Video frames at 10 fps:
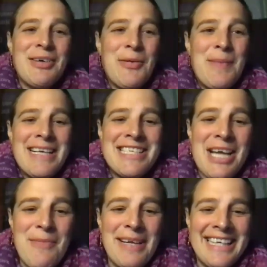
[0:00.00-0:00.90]
much,
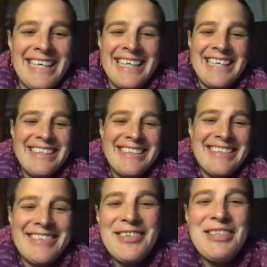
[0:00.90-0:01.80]
Emily.
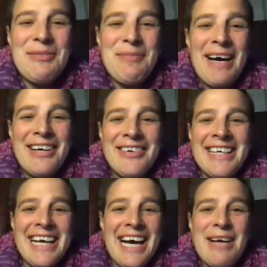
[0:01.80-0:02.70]
It's so
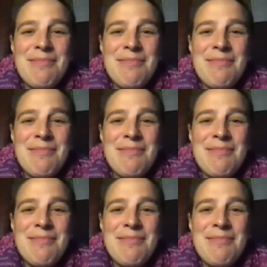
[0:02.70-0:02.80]
inspiring.